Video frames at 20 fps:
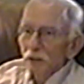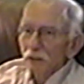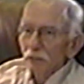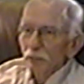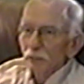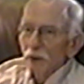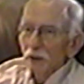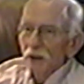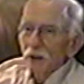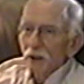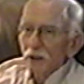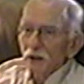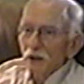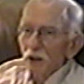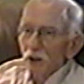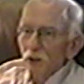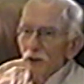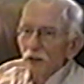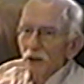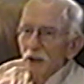But
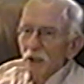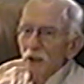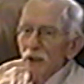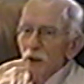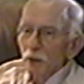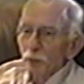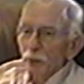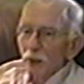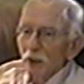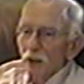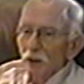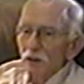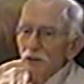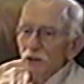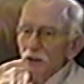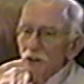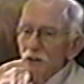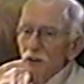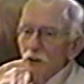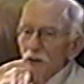890 pounds
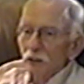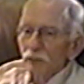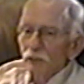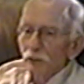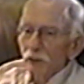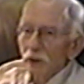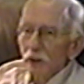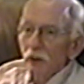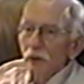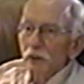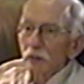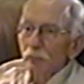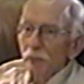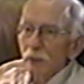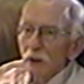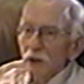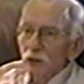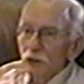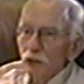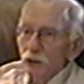is a very
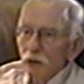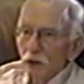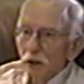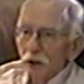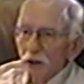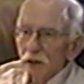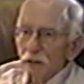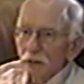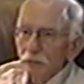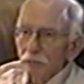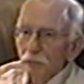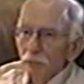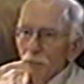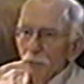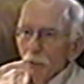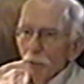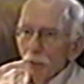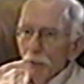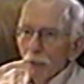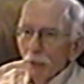big shark.
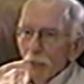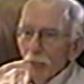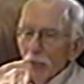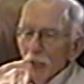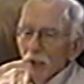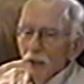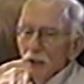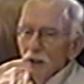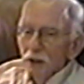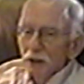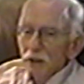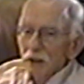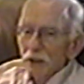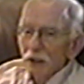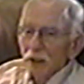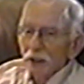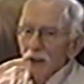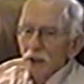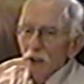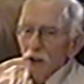
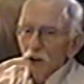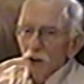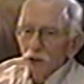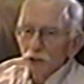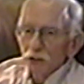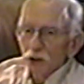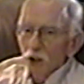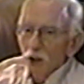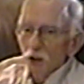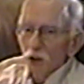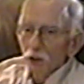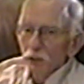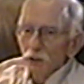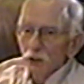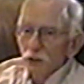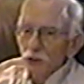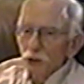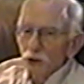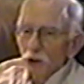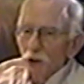And I looked all over
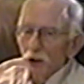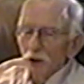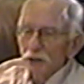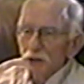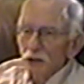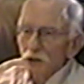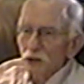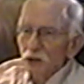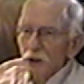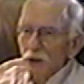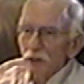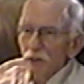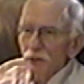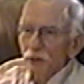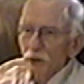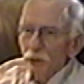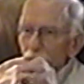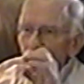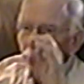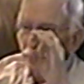the shark to see if
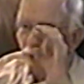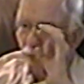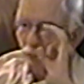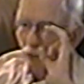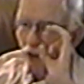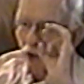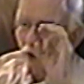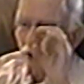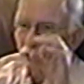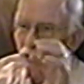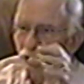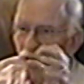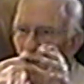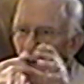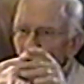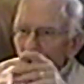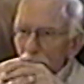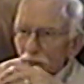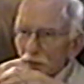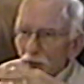there were any marks
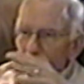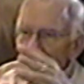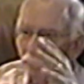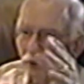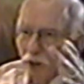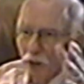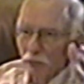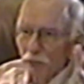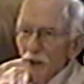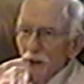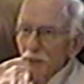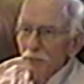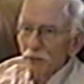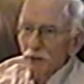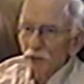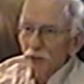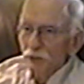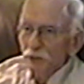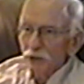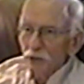on him. I thought maybe
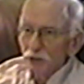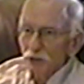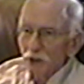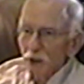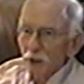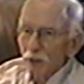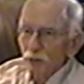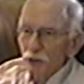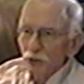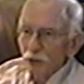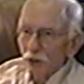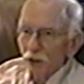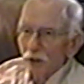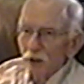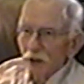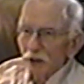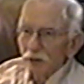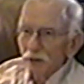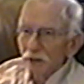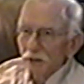it was the same
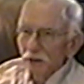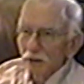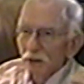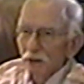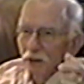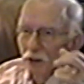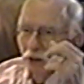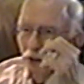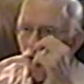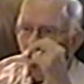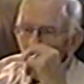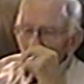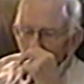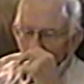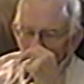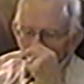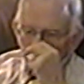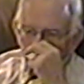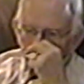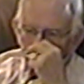shark.
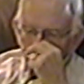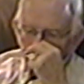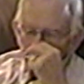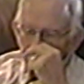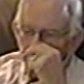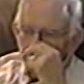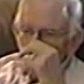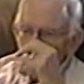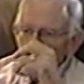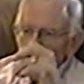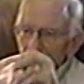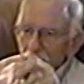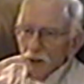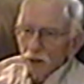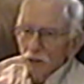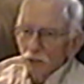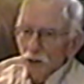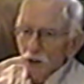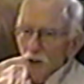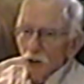But they said
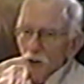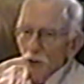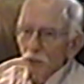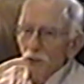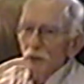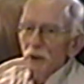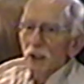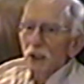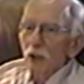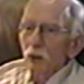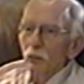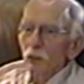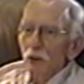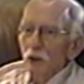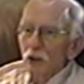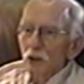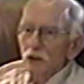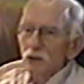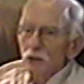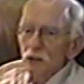that no, that
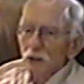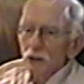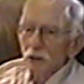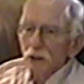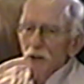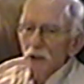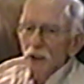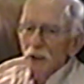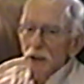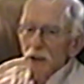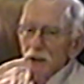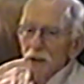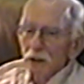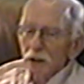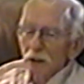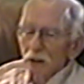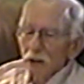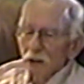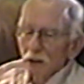was a,